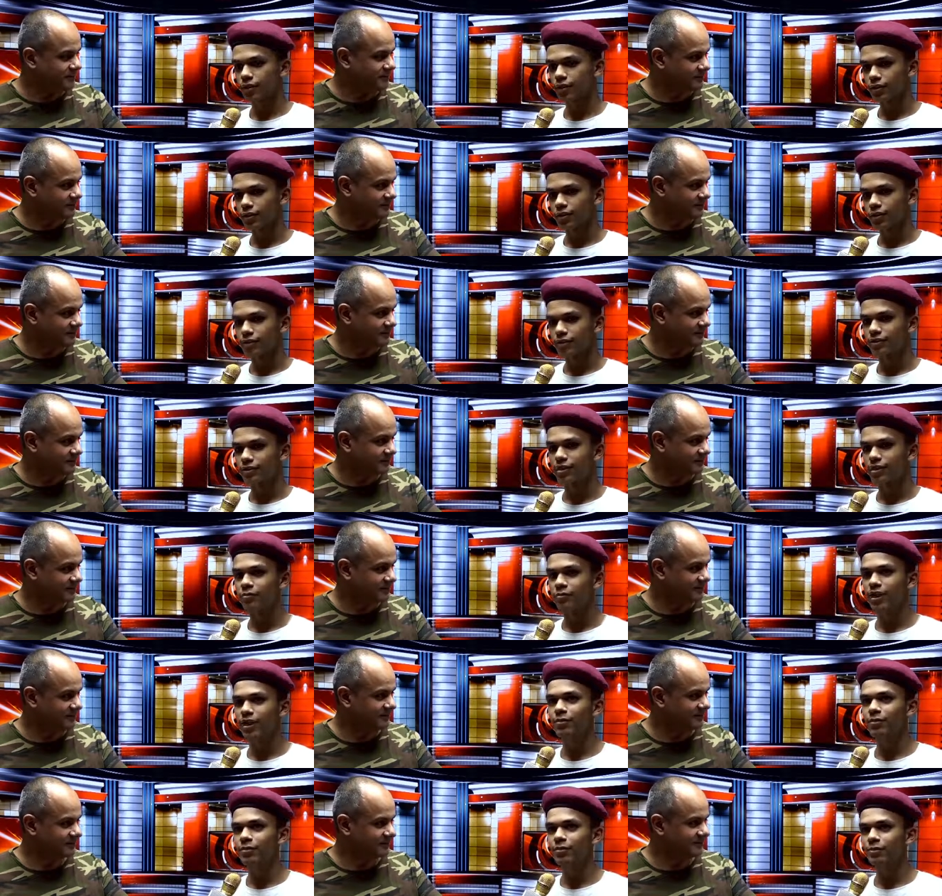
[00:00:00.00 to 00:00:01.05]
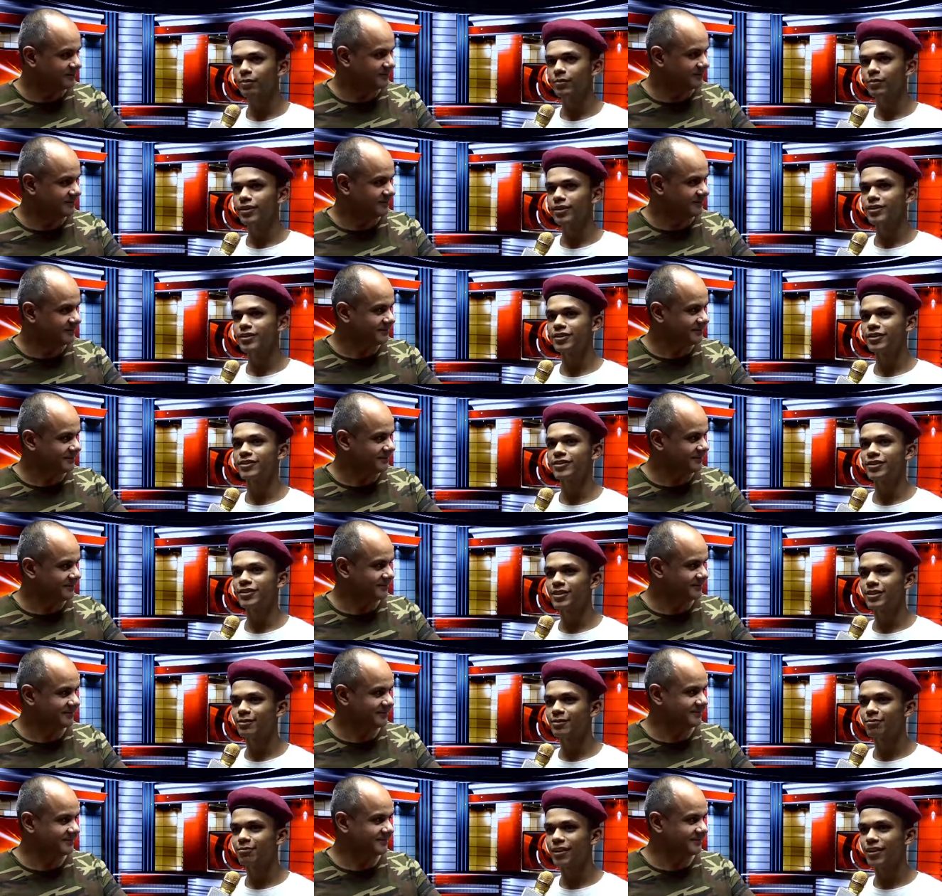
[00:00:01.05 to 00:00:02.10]
Speaker 1: Sir, my
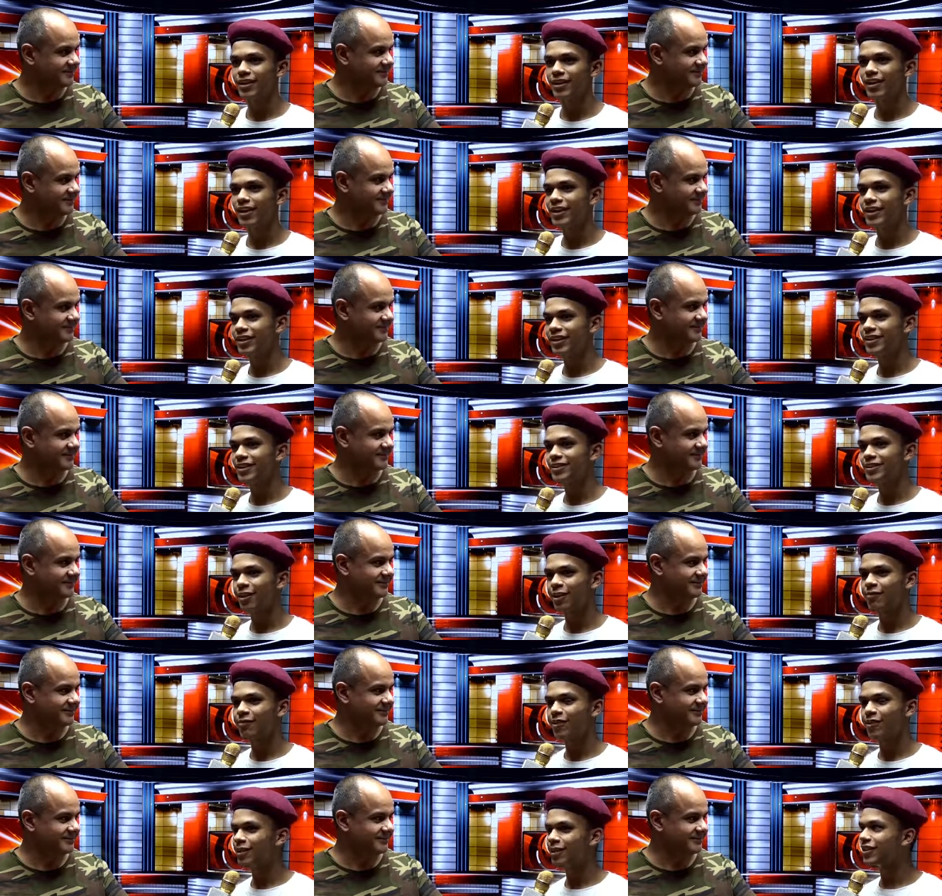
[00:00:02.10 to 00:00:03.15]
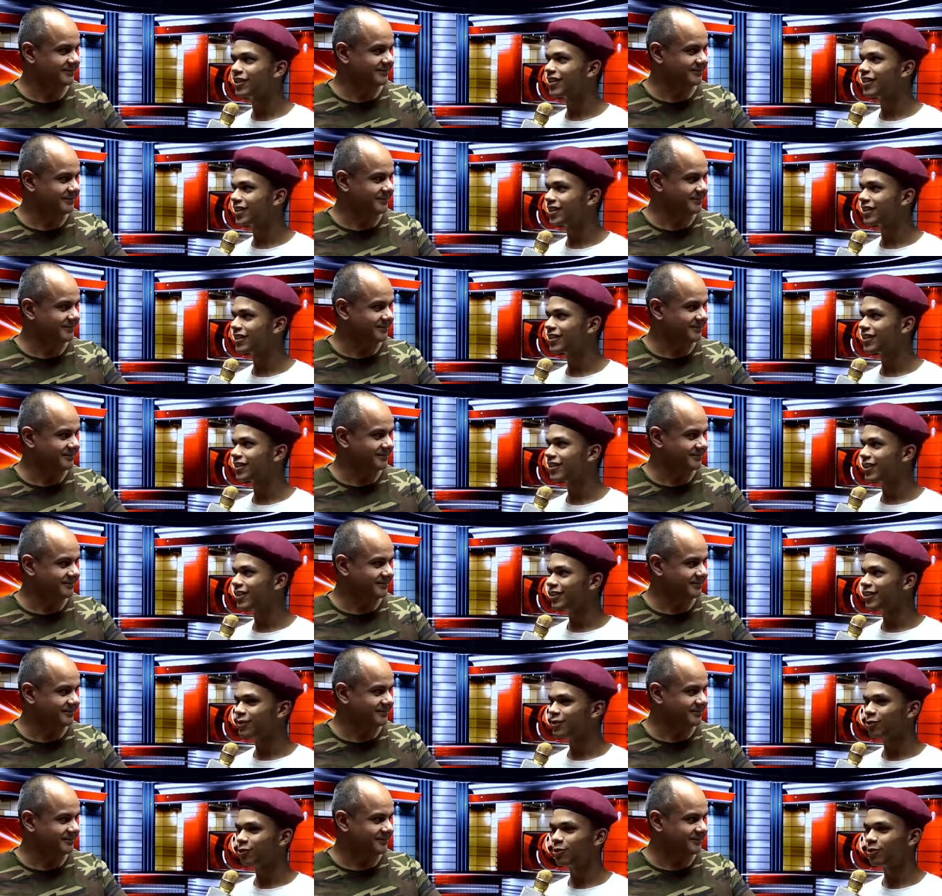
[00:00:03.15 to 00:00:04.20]
NDA is after a year.
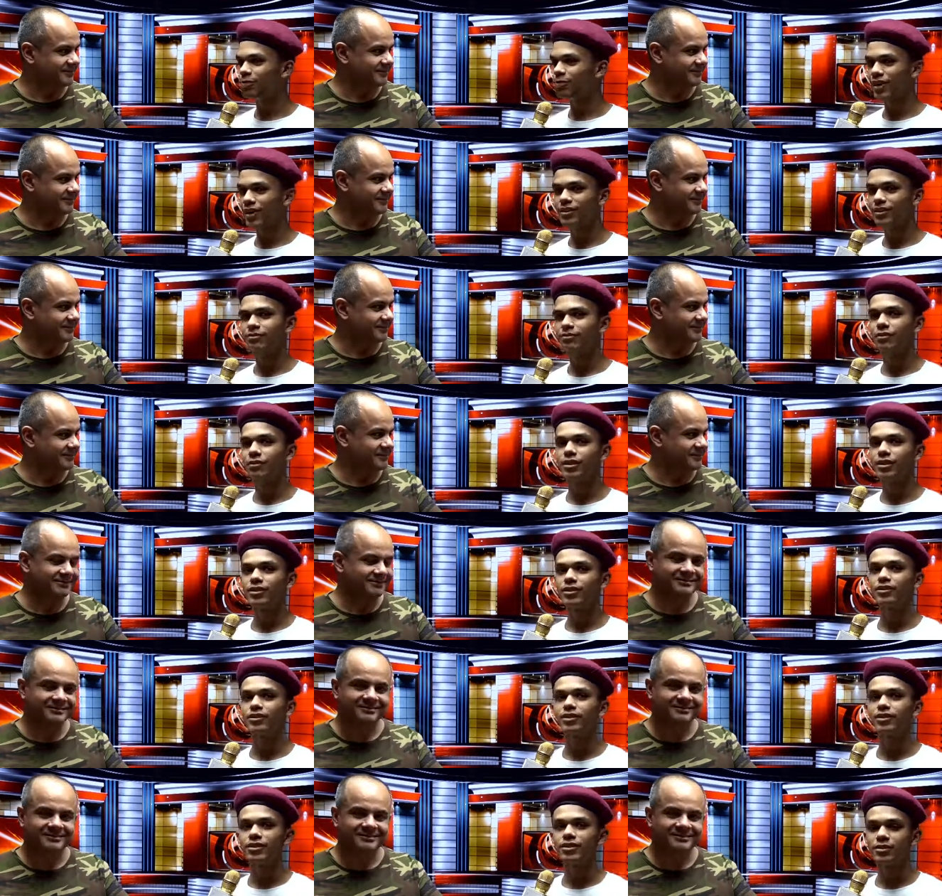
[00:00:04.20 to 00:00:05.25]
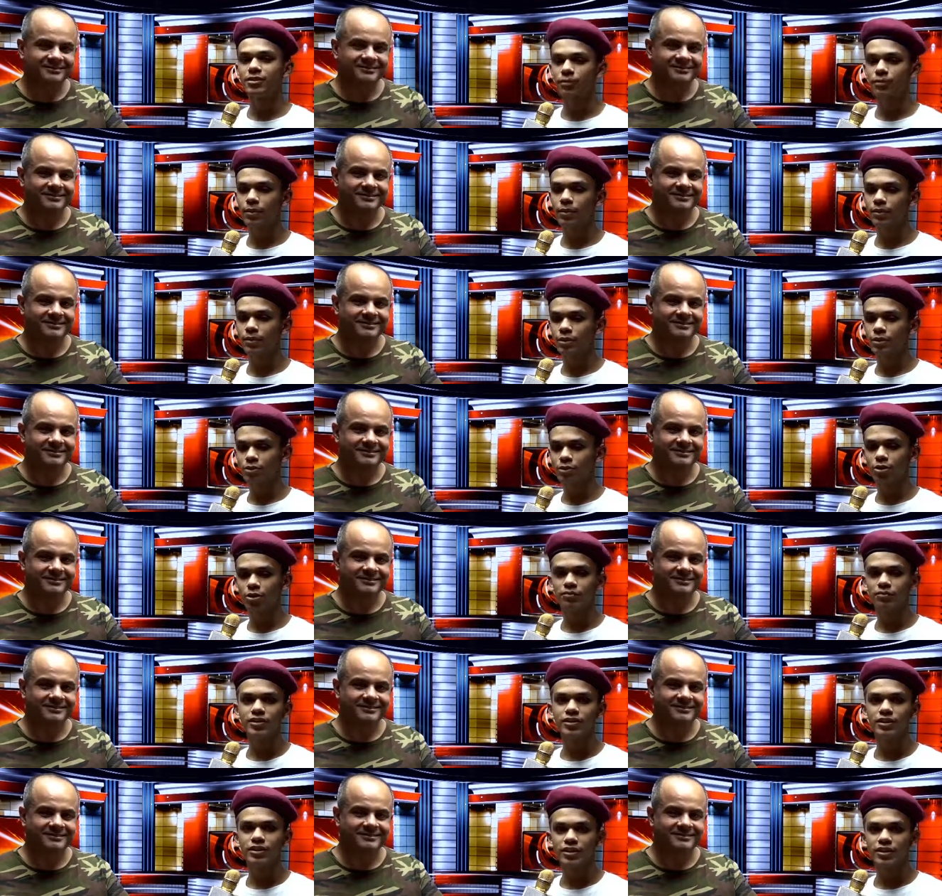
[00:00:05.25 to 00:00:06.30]
So, the preparation of the
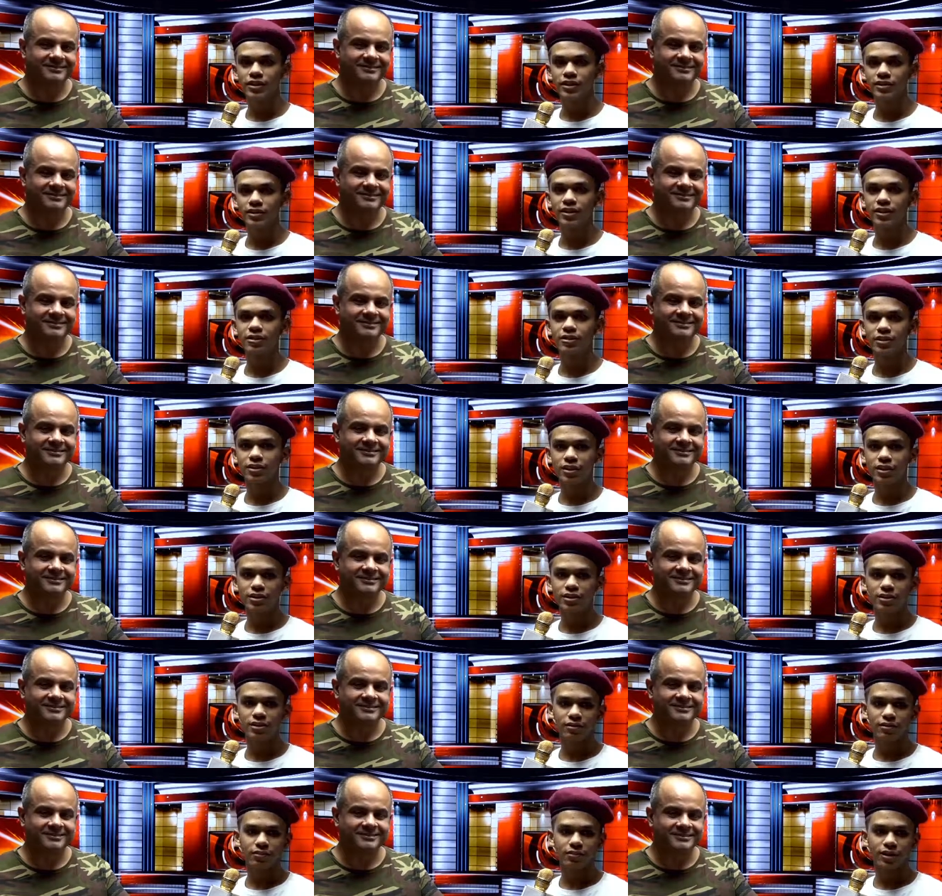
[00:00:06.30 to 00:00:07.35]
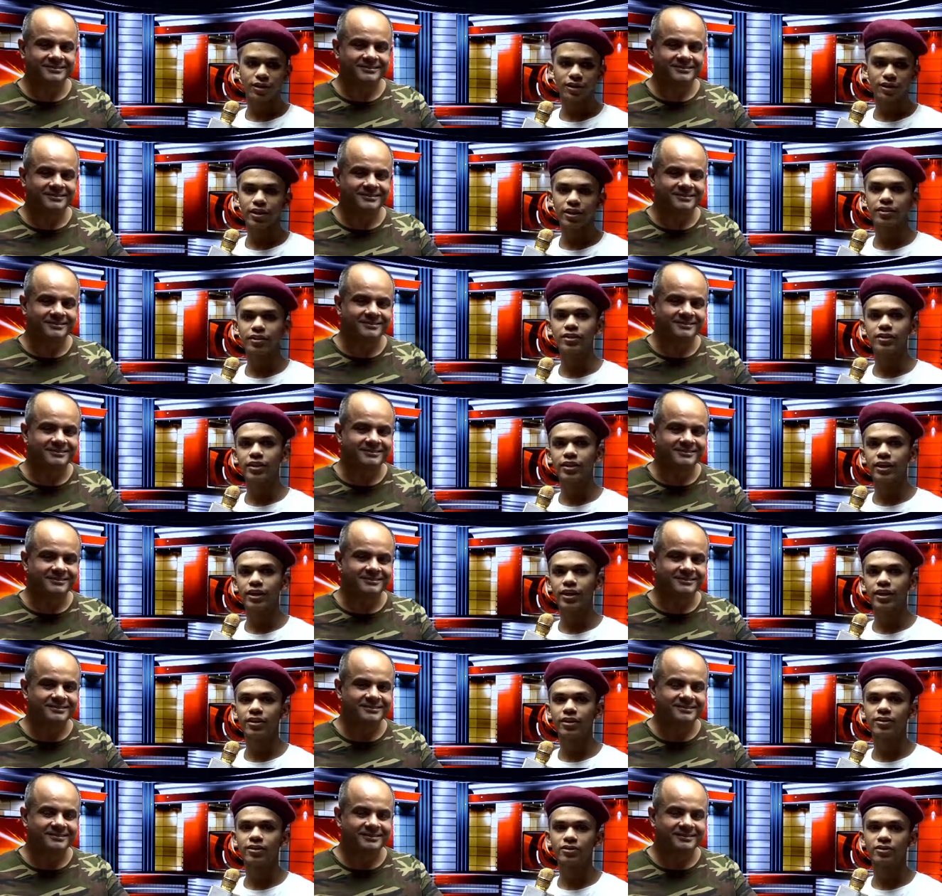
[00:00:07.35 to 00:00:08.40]
seniors I've seen when they are sitting and
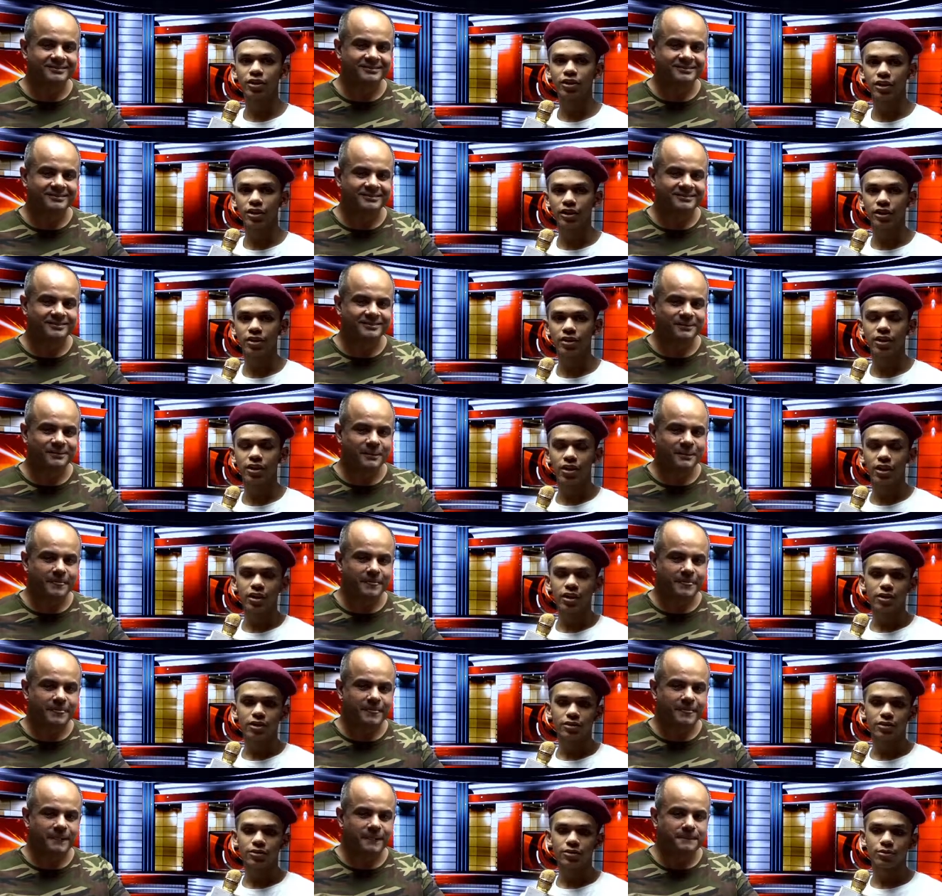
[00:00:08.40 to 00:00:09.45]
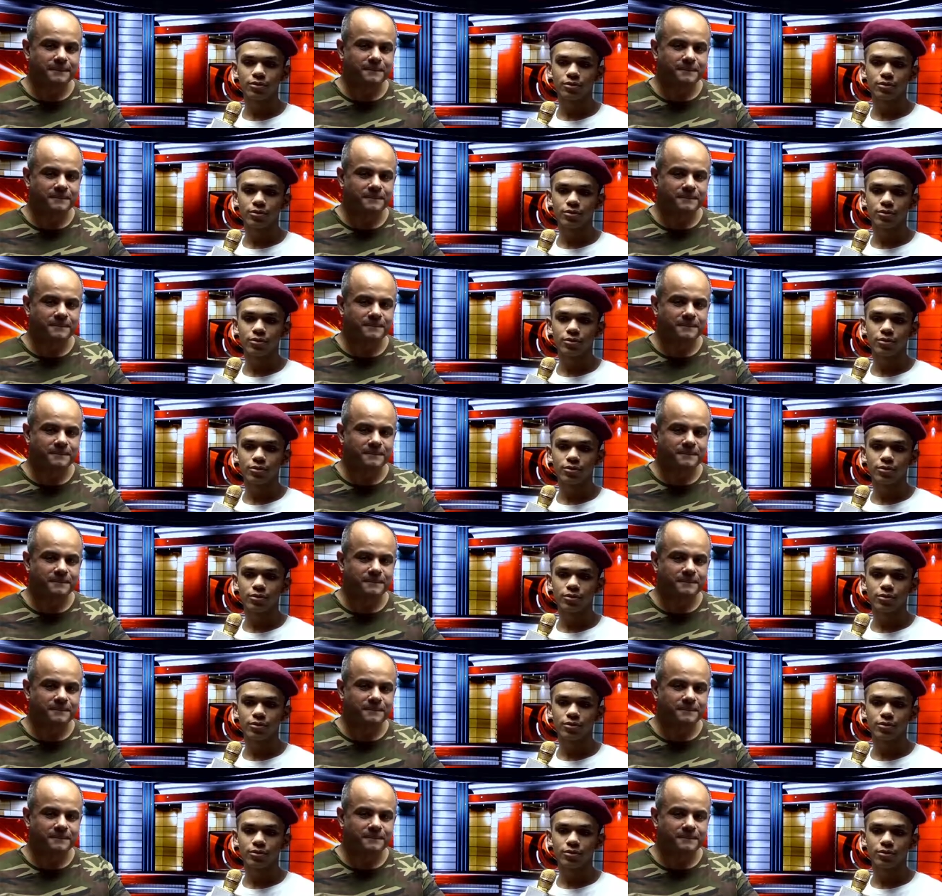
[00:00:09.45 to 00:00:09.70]
studying. So,